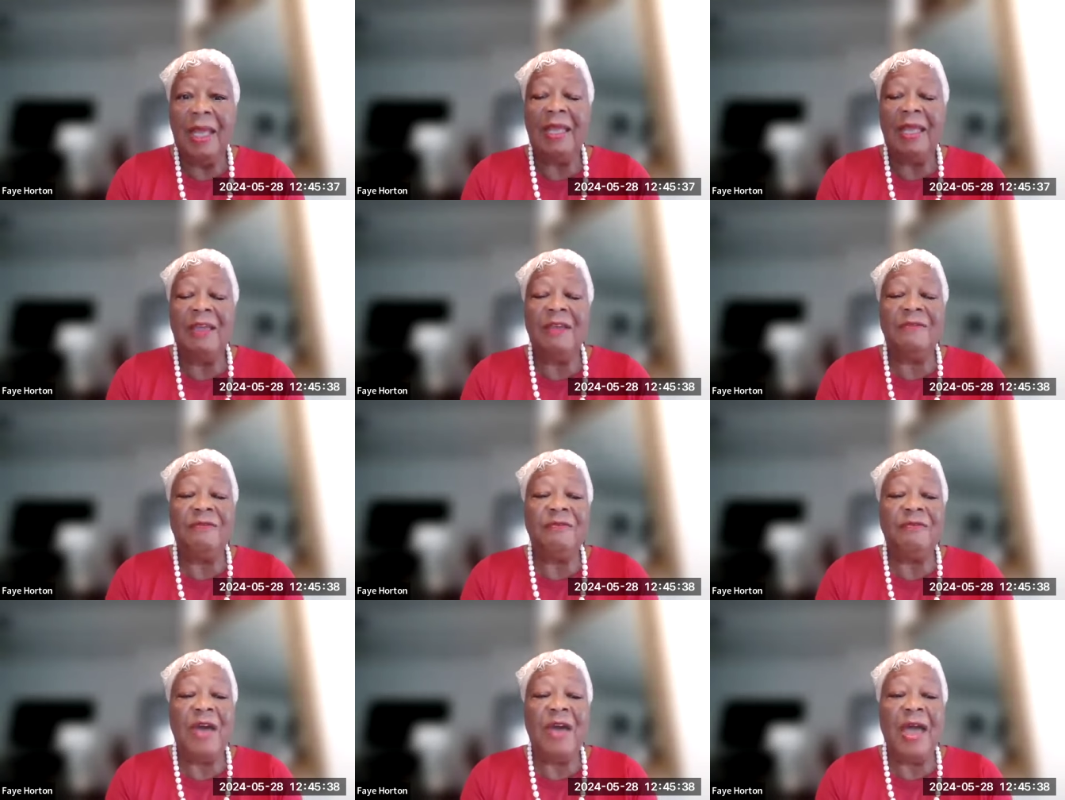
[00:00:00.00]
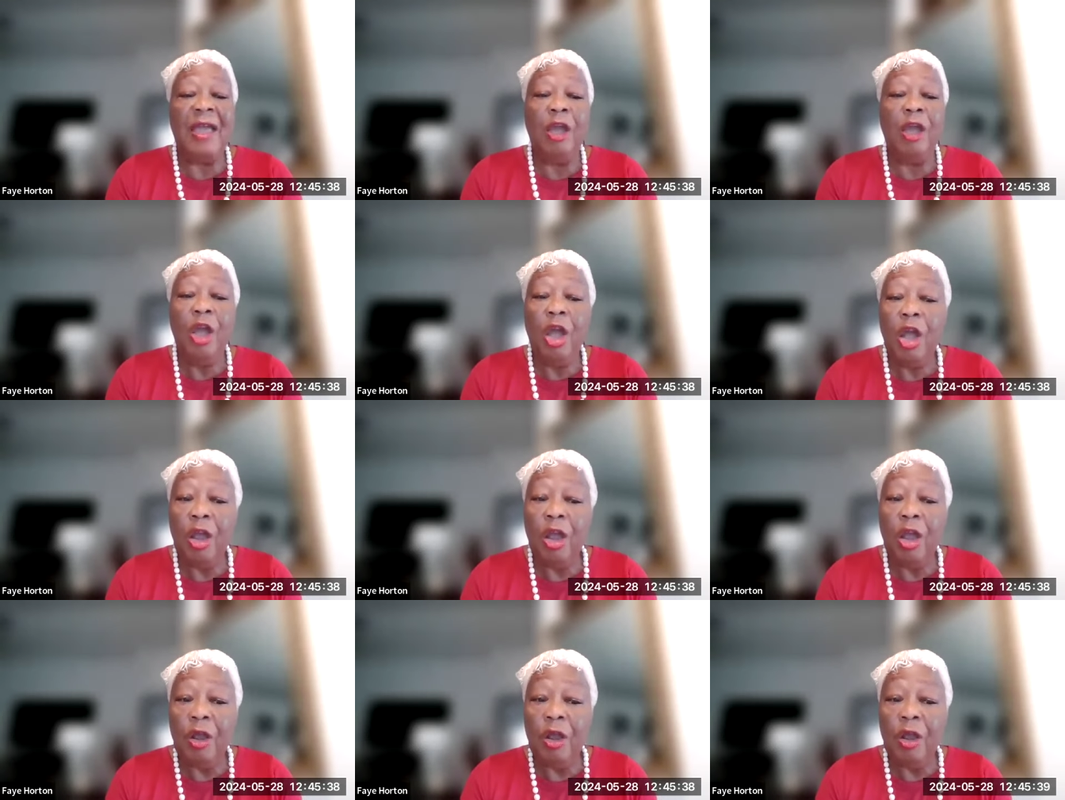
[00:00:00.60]
If I
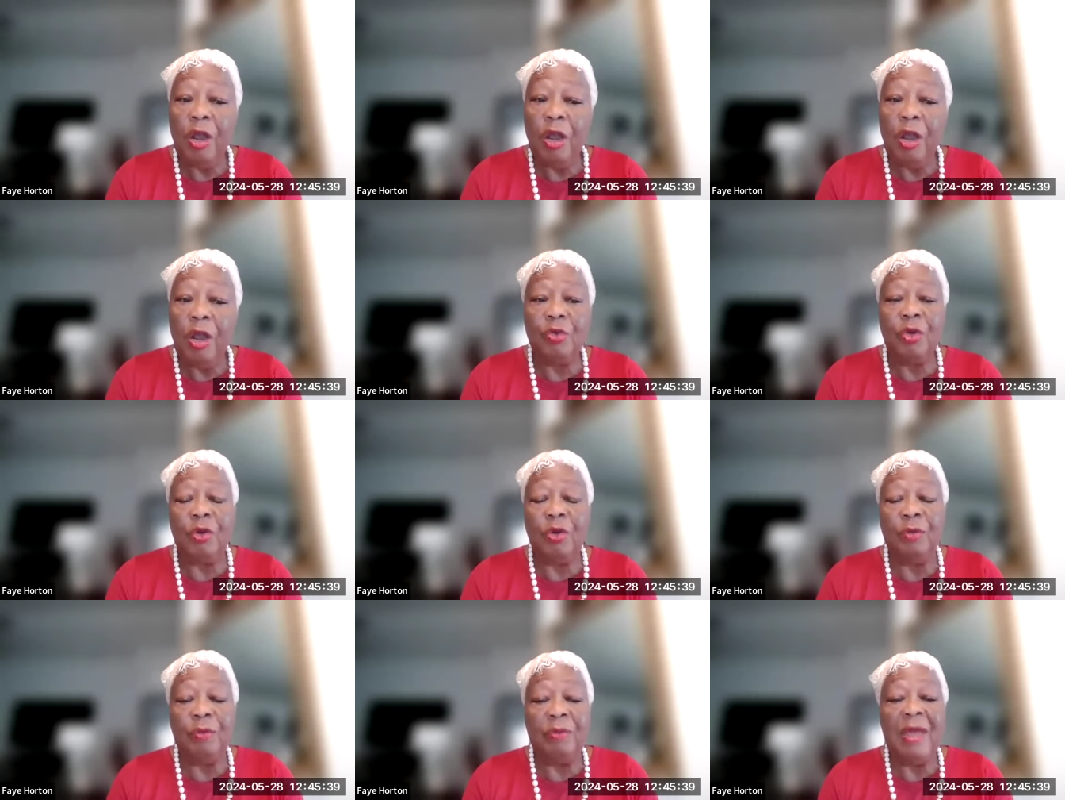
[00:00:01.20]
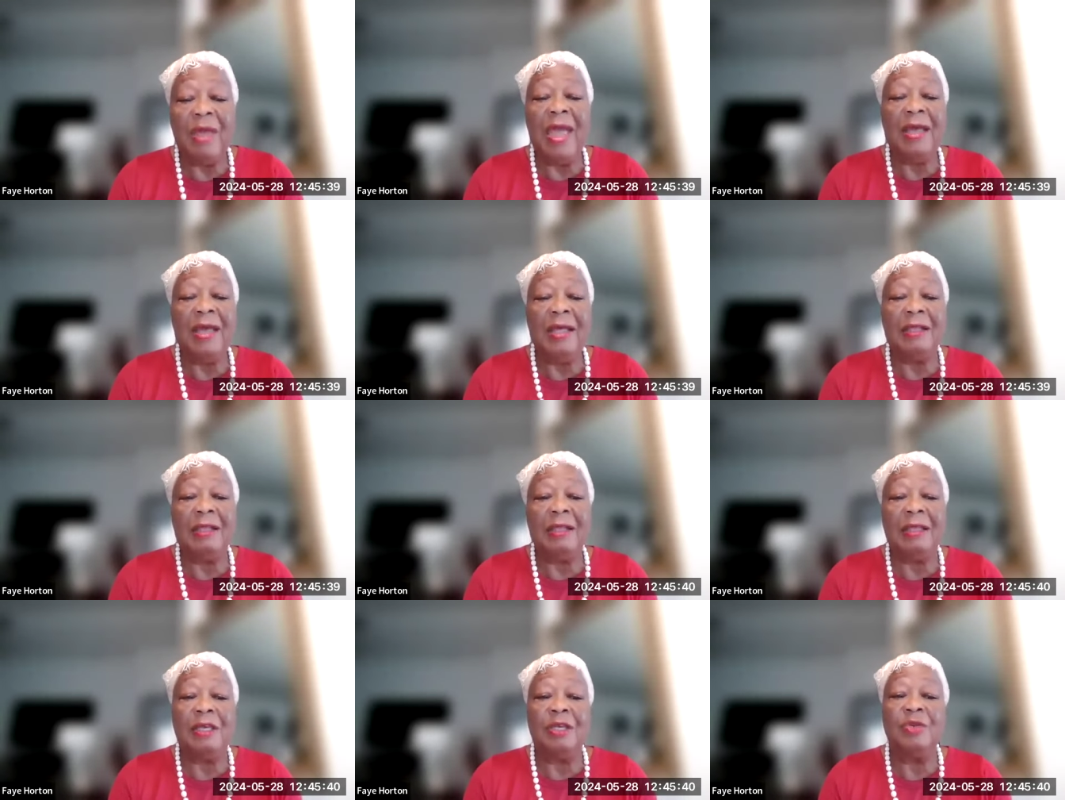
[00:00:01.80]
heard you
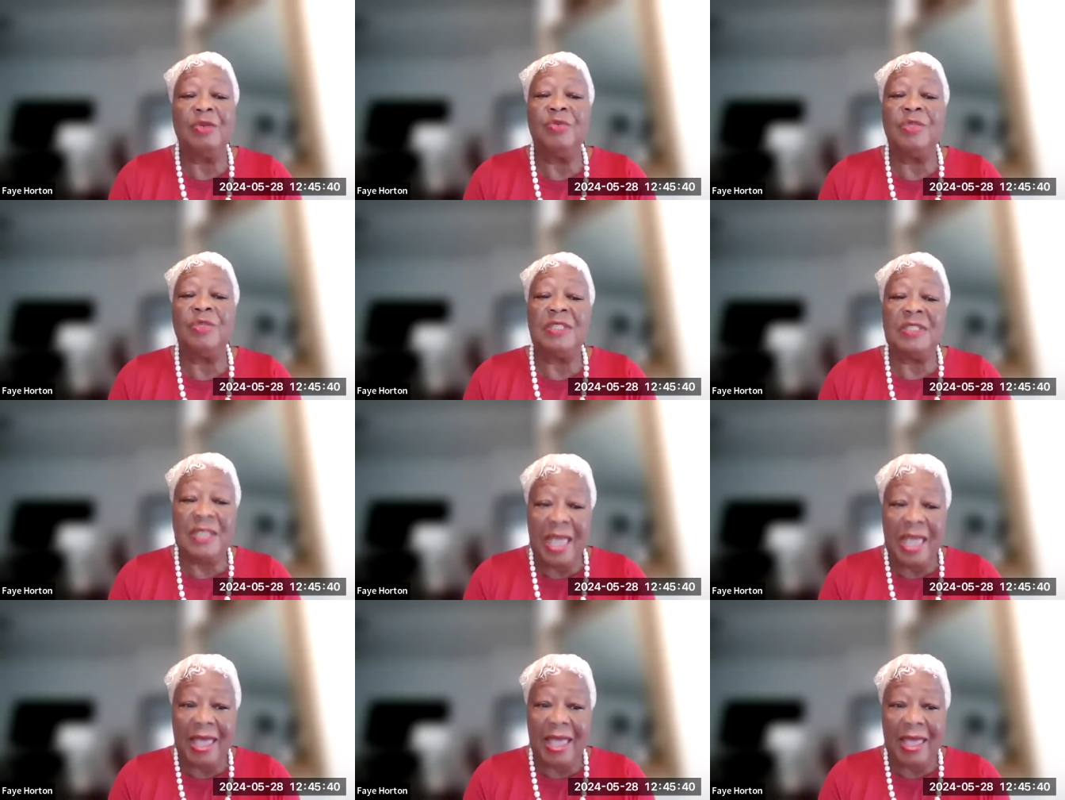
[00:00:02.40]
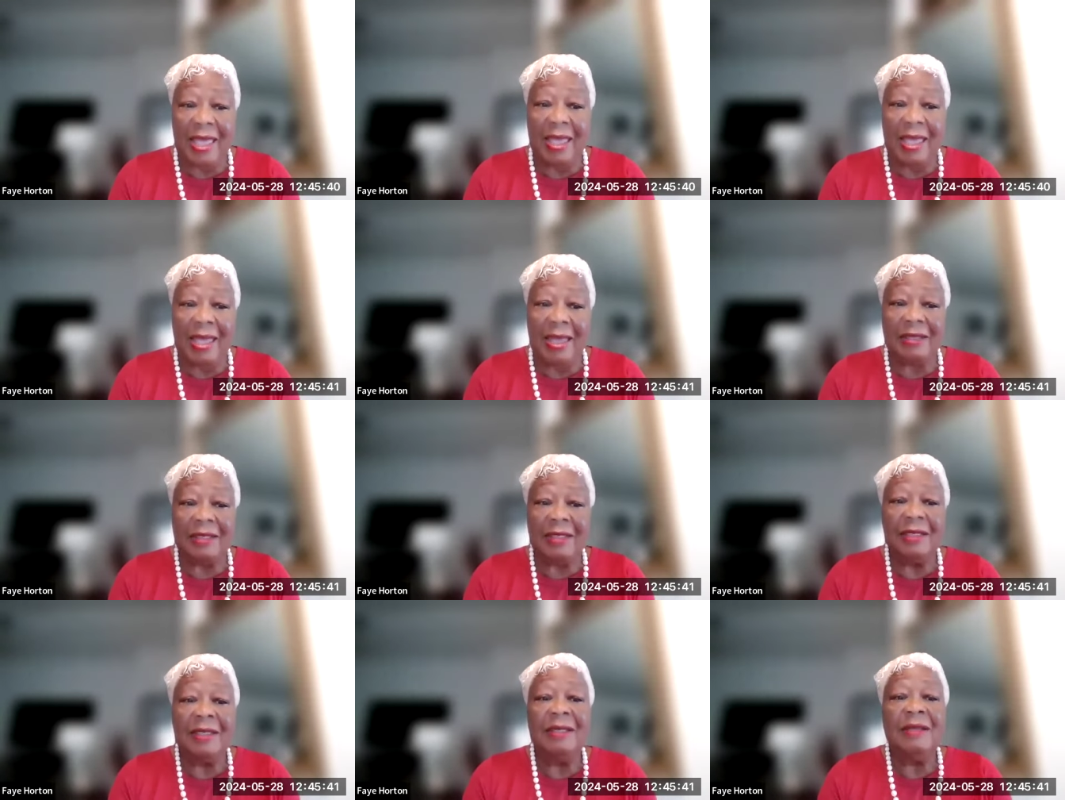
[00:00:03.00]
correctly, you said